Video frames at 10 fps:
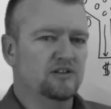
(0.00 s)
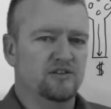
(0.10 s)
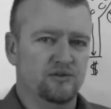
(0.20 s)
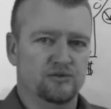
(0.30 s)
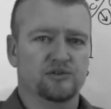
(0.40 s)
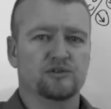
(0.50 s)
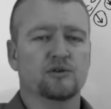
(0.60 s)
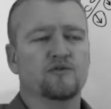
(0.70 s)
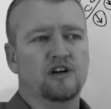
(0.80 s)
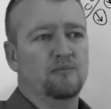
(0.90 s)
to
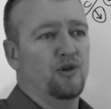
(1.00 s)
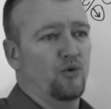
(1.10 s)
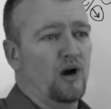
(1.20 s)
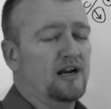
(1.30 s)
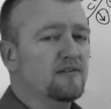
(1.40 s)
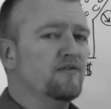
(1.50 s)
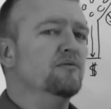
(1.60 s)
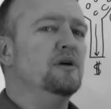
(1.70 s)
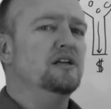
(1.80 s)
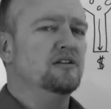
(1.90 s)
serve up the right
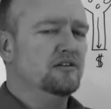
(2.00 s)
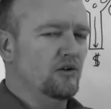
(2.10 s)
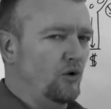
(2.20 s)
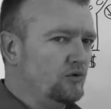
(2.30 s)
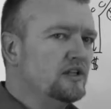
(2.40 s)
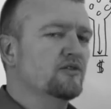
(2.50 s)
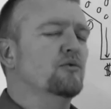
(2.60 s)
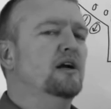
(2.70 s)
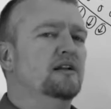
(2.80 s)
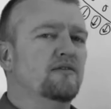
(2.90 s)
information, only the
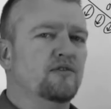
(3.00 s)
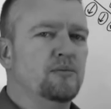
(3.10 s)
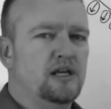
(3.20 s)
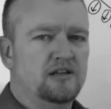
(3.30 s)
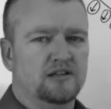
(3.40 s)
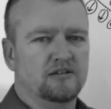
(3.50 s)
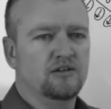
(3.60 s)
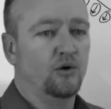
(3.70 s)
right information,